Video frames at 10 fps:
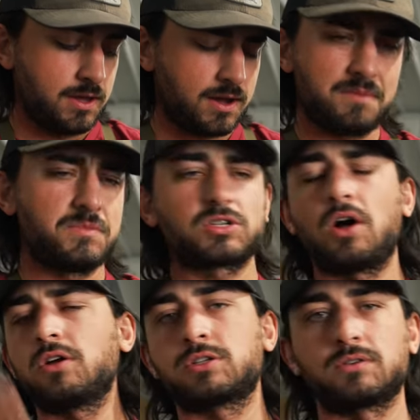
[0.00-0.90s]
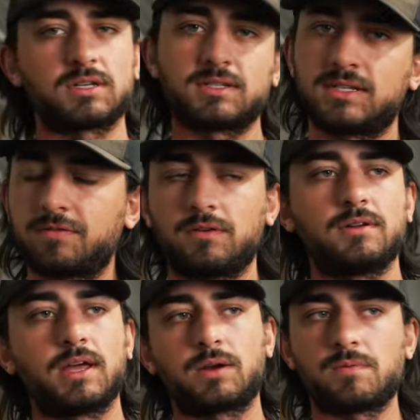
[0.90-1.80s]
There's all sorts of
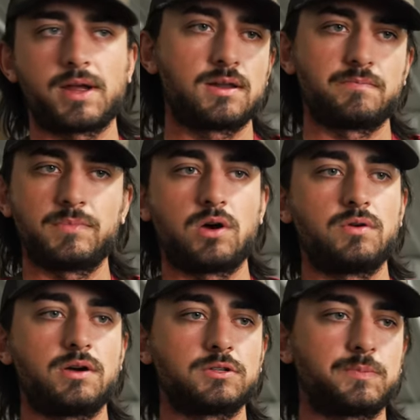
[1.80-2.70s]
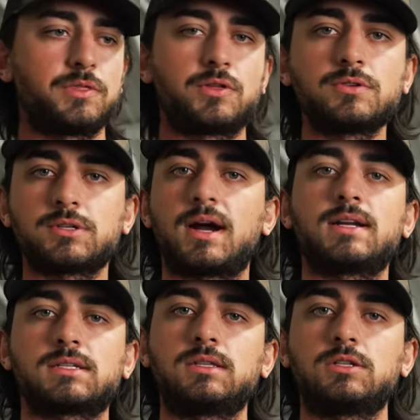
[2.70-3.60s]
different like random no-nos, but those are
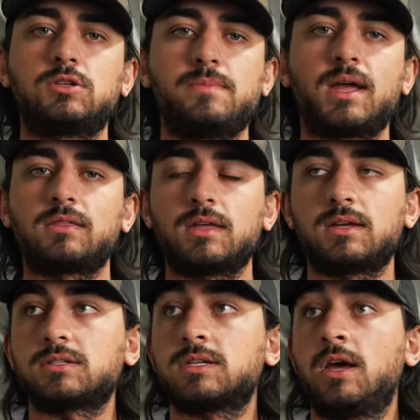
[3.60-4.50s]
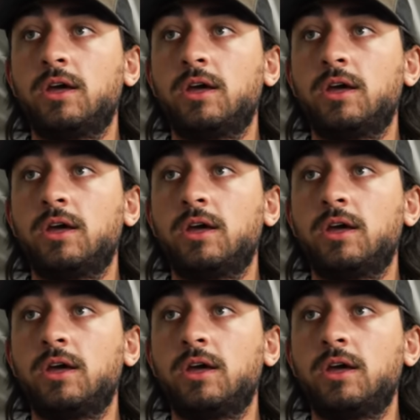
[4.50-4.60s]
honestly the two main things.